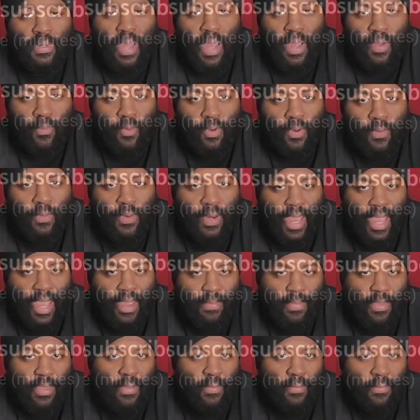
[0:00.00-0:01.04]
I will
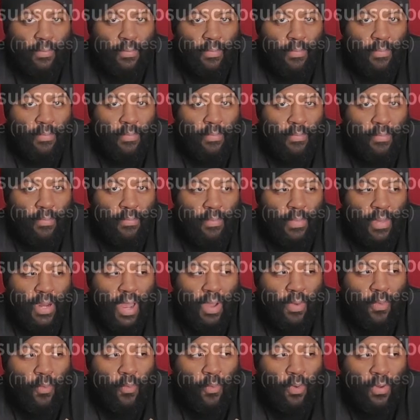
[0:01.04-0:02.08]
name them, but
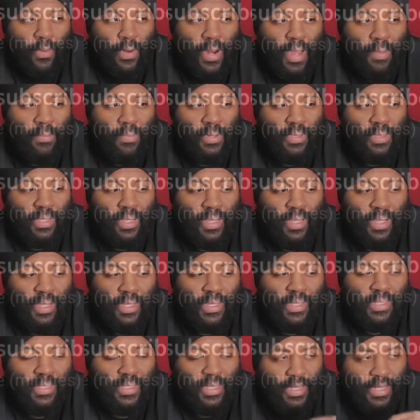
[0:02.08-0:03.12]
I will not put the
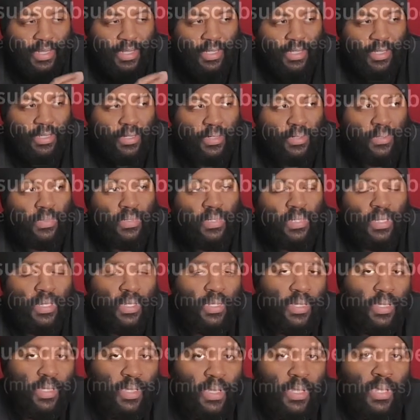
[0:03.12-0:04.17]
links until
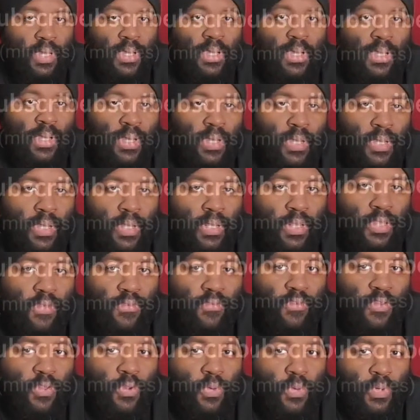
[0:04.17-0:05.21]
the
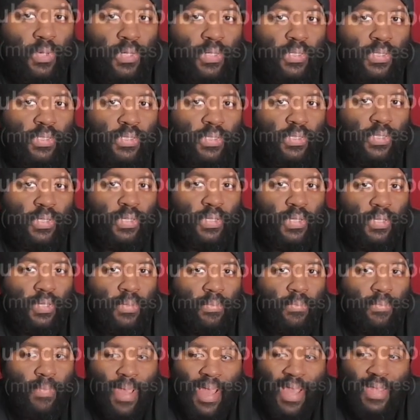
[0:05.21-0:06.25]
viewers
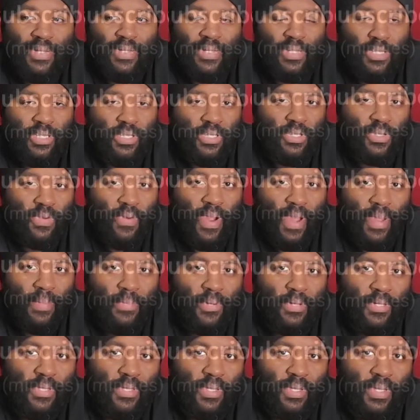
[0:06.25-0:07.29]
match the
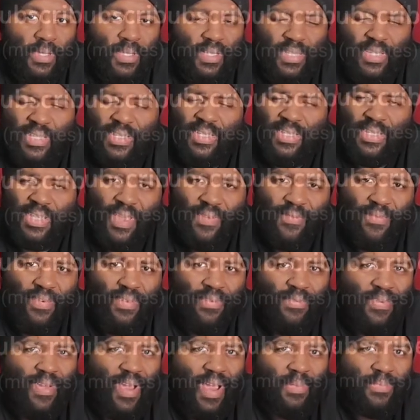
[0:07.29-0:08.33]
subscribers. It's
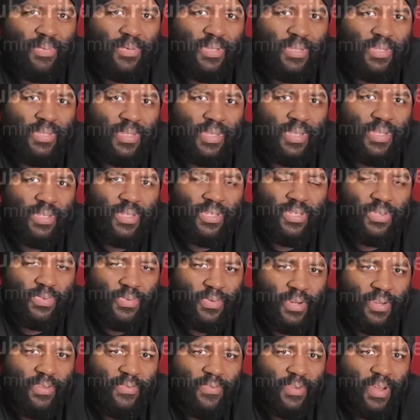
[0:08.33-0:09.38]
75% to
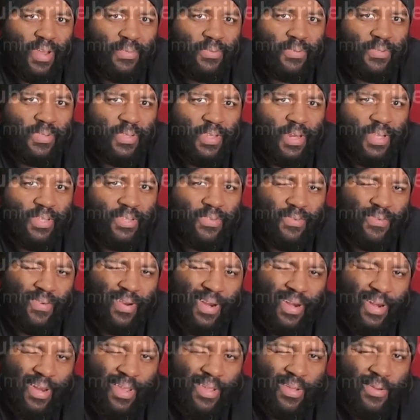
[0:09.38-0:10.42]
25% as of
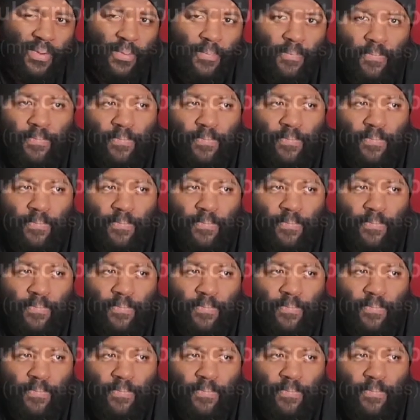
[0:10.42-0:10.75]
right now.